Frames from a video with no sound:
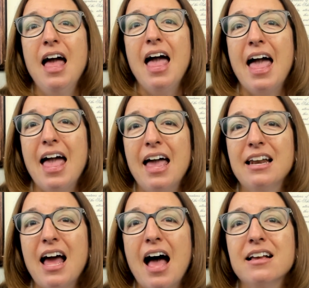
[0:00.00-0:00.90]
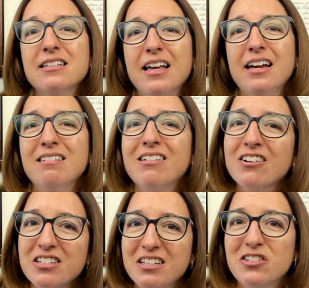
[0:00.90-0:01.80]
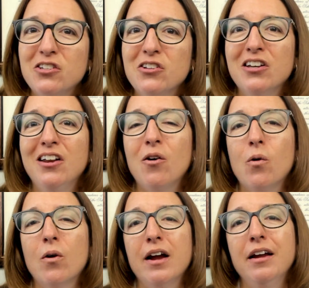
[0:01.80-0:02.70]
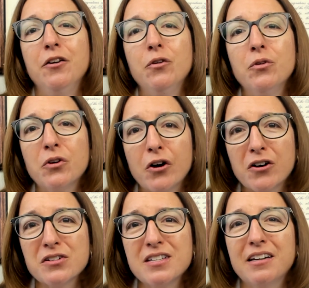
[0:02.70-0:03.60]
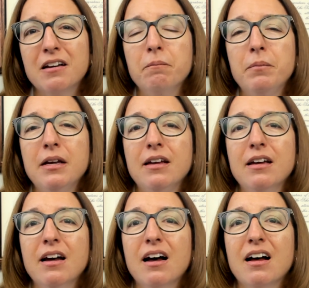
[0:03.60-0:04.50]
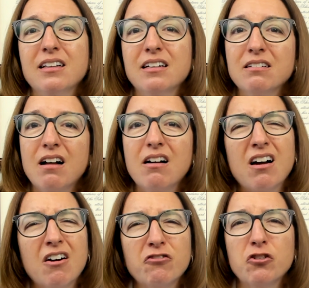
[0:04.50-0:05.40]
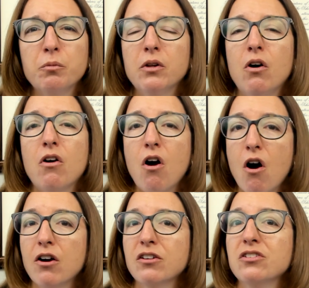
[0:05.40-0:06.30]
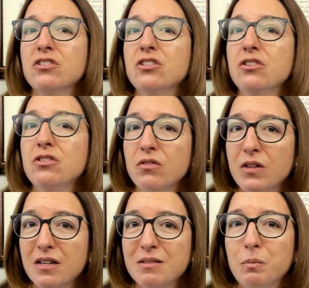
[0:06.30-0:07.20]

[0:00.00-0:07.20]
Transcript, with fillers: And as a nursing student or a new nurse, it can be a little uncomfortable or hard to do this,